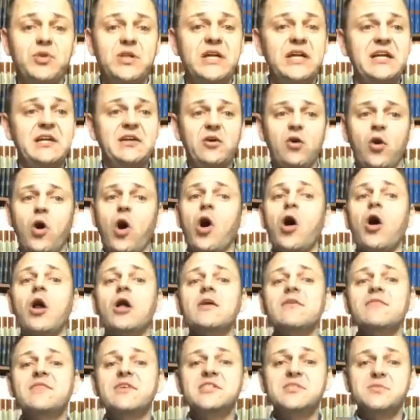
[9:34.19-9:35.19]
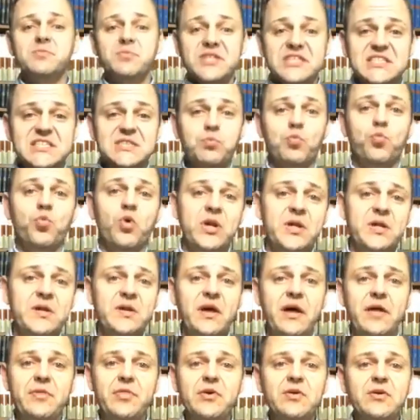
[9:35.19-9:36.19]
And I know all of us miss one
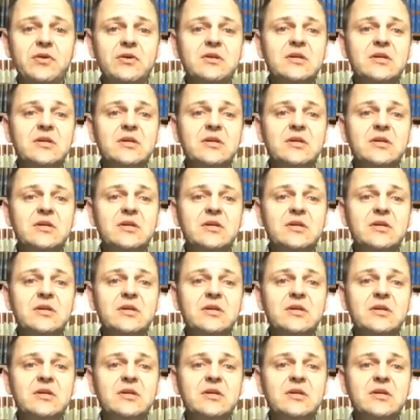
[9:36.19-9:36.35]
another.